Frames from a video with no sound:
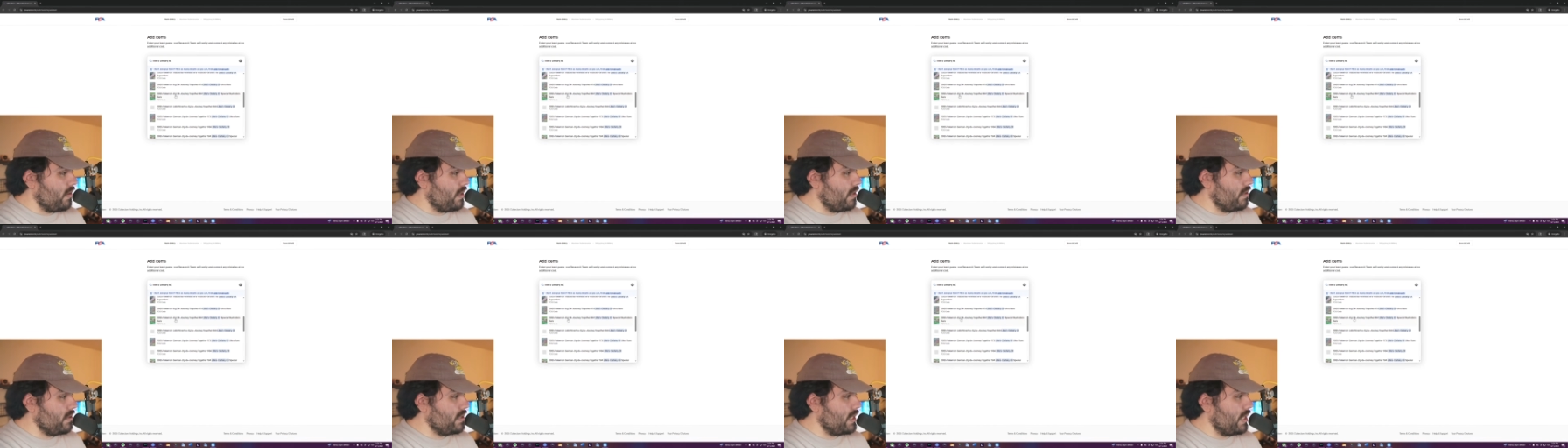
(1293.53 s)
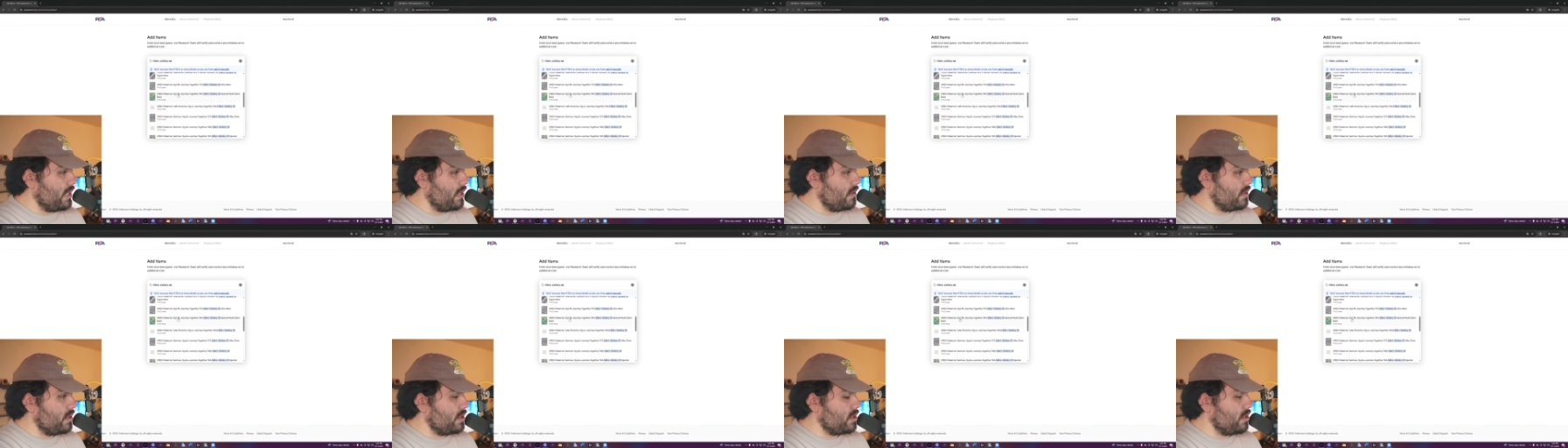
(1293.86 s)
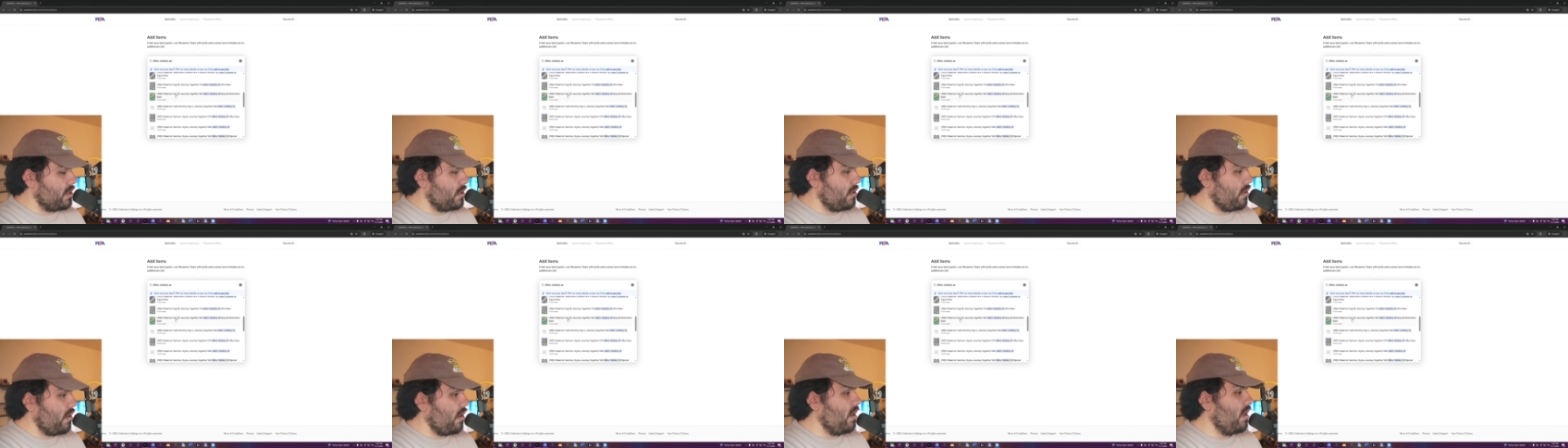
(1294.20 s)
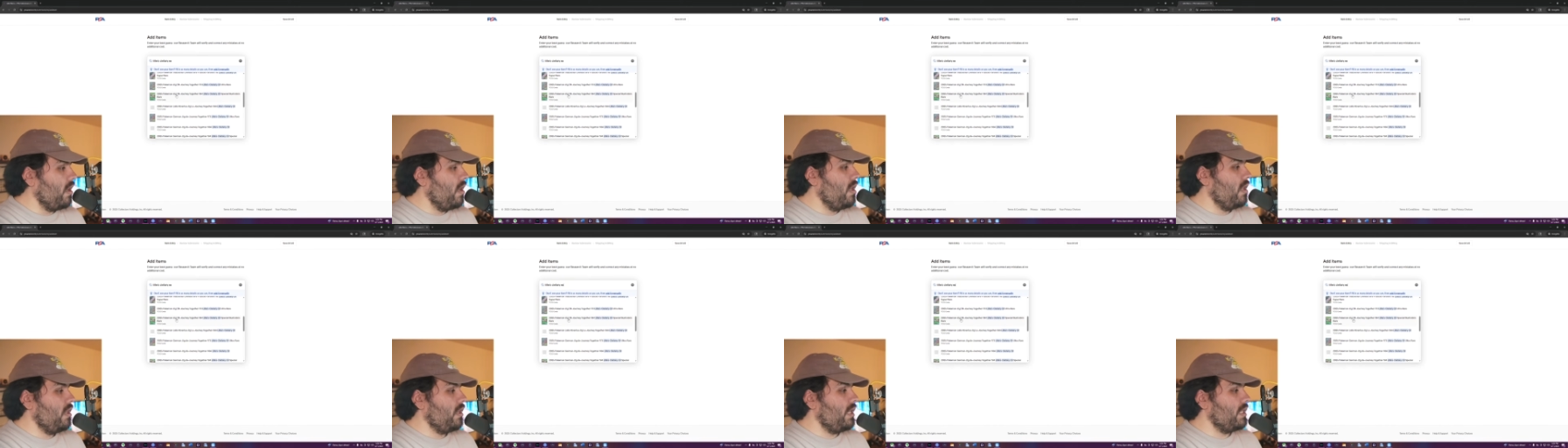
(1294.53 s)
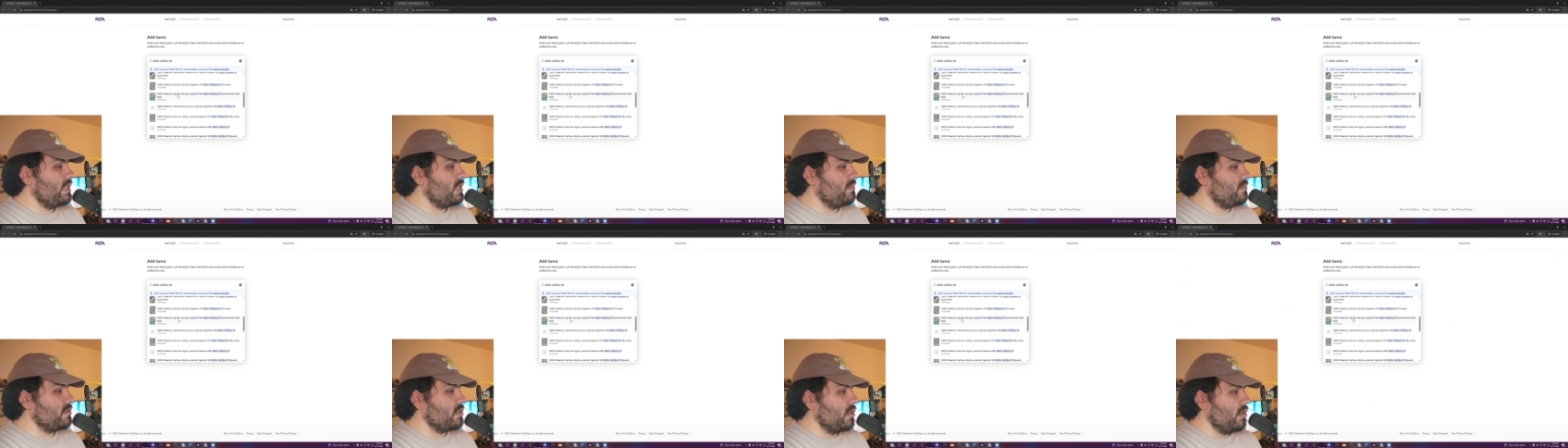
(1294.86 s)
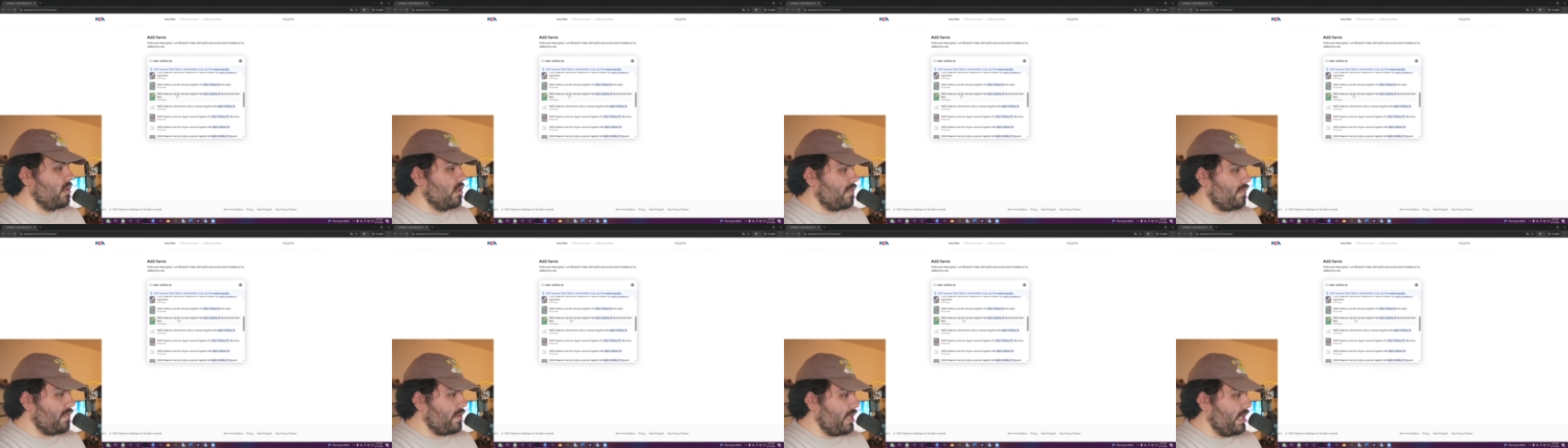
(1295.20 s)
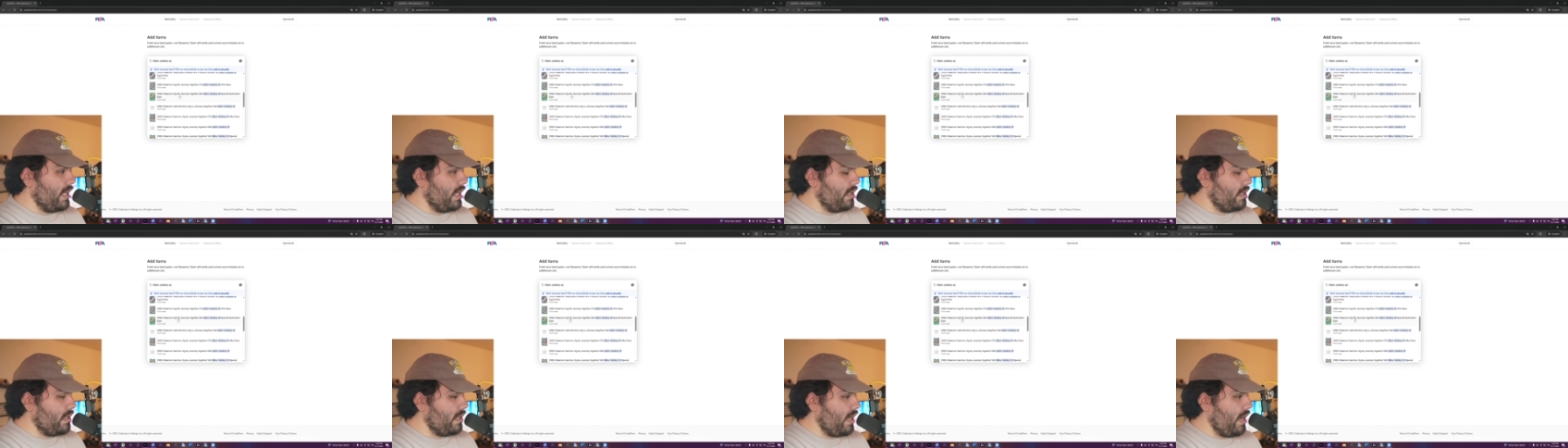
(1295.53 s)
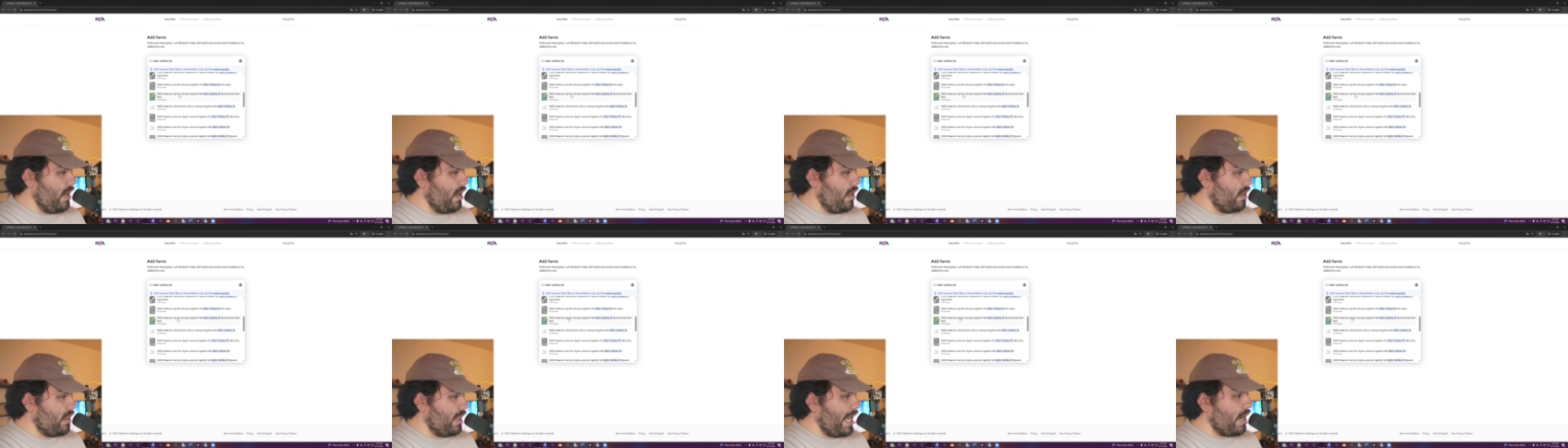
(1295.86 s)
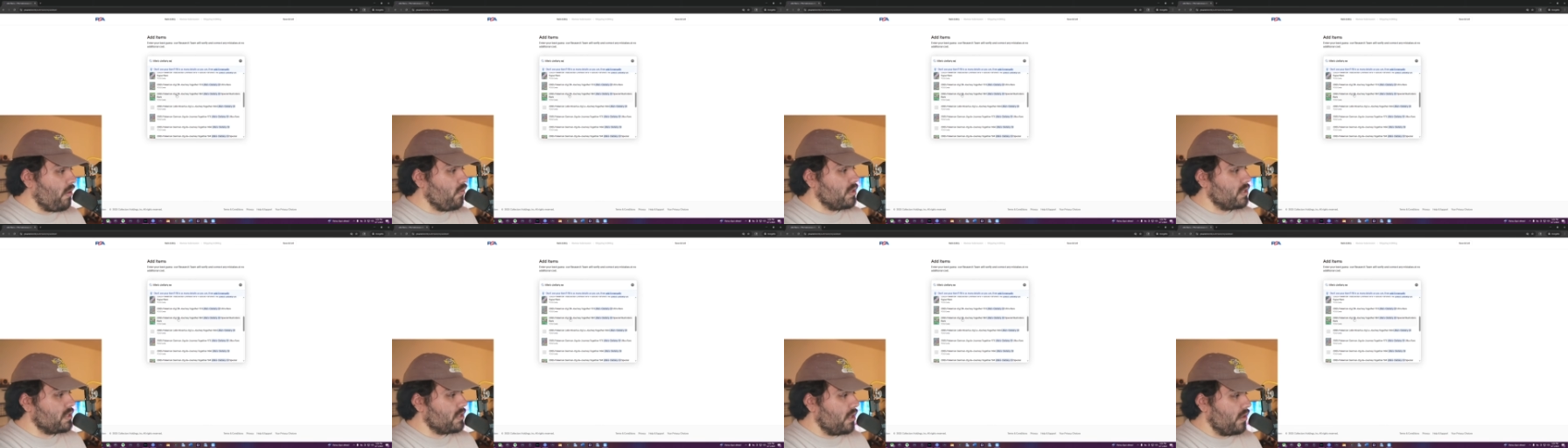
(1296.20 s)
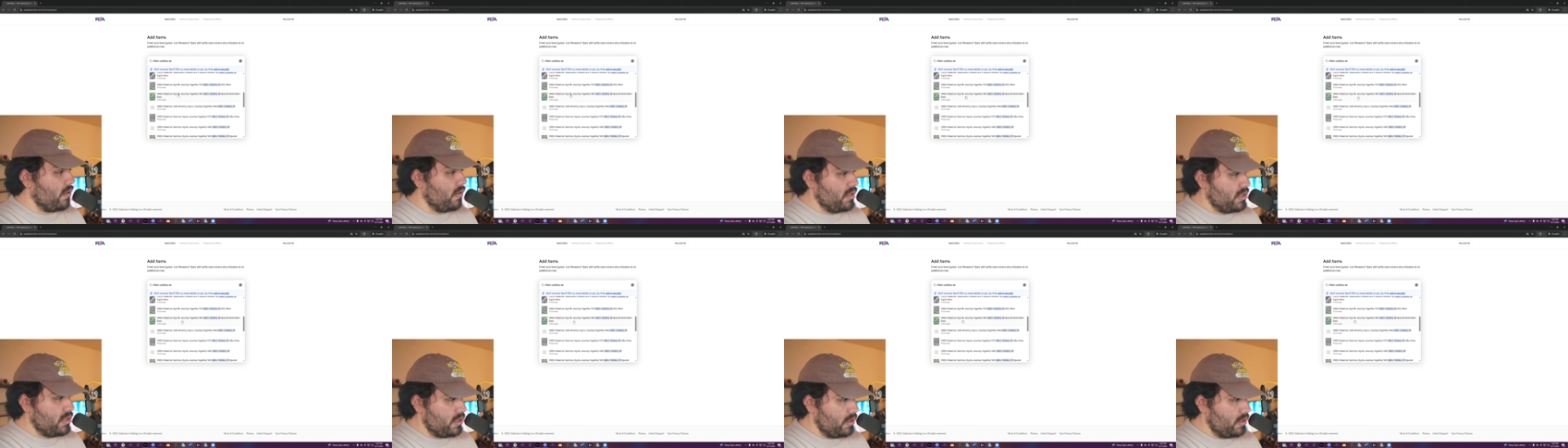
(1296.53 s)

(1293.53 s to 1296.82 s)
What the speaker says: Here's the English. A lot of times you're gonna look for the language code.